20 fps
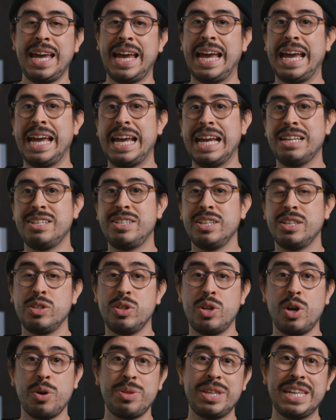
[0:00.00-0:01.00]
and
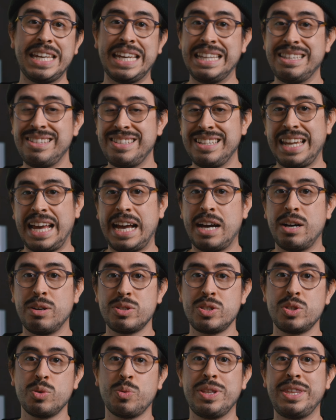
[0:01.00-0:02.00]
know the ins and
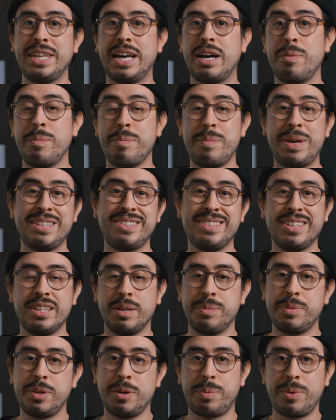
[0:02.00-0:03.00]
outs without messing
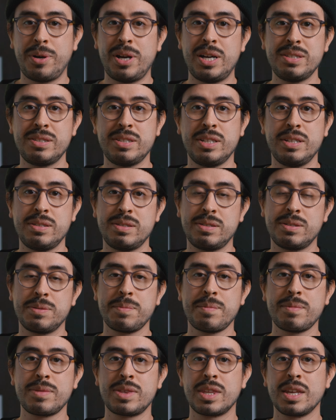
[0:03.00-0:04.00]
up their process.
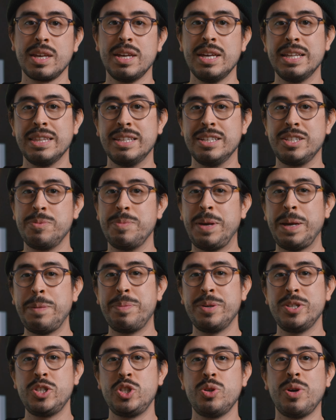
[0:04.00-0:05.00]
This may
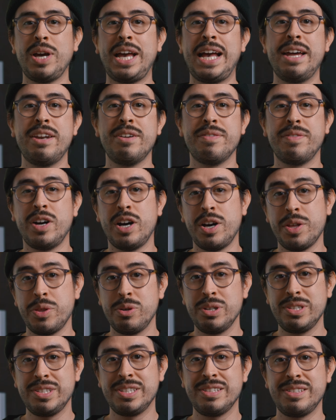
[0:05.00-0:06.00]
put you ahead of
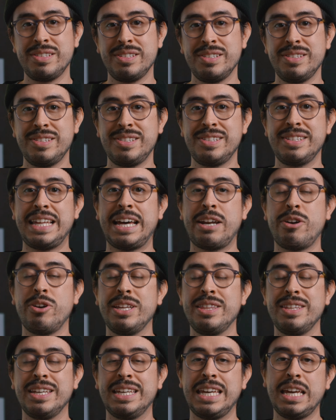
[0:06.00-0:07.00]
other assistants that are
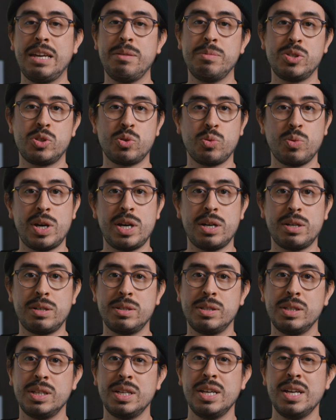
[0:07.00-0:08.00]
in the game as
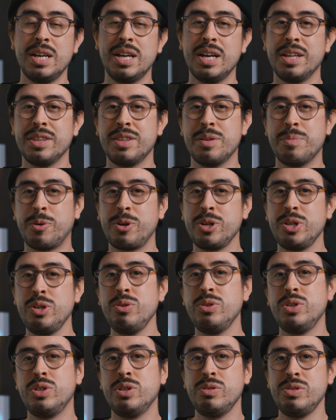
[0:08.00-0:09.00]
well. The more
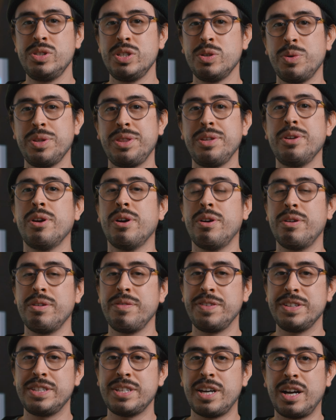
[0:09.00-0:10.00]
you use it with your own
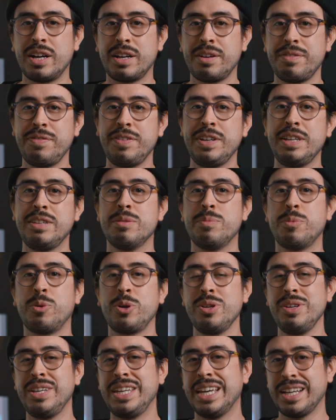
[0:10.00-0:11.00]
photography, the more
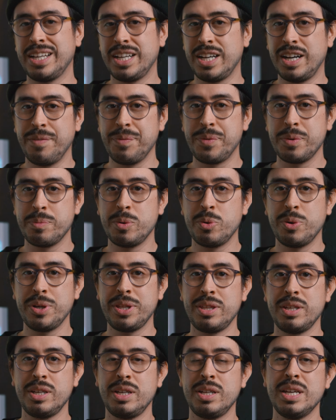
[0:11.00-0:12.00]
you get comfortable
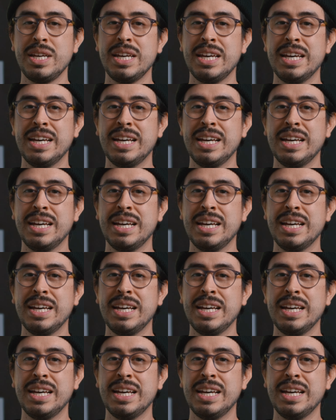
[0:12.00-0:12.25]
with it.